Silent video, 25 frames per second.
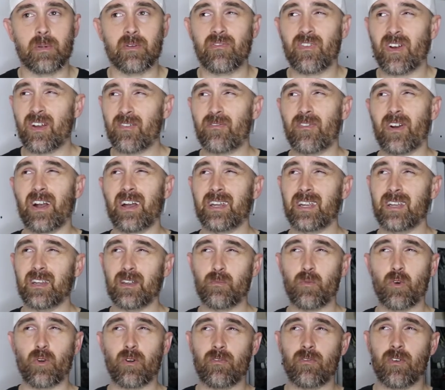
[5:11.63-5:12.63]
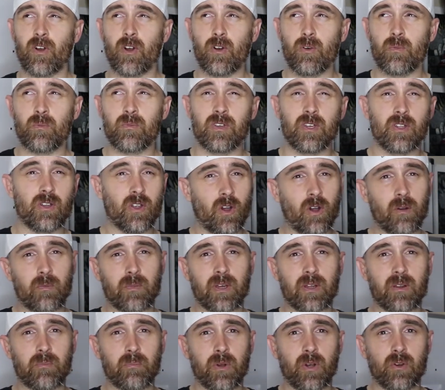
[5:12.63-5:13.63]
If I find any more foam, you know I'm
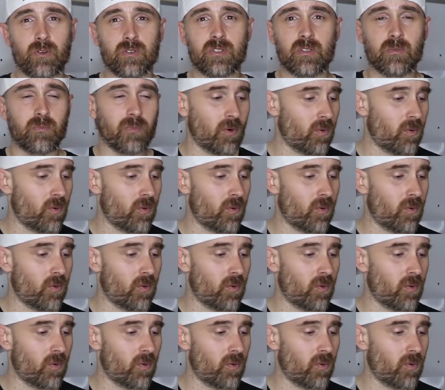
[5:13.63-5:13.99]
going to post it.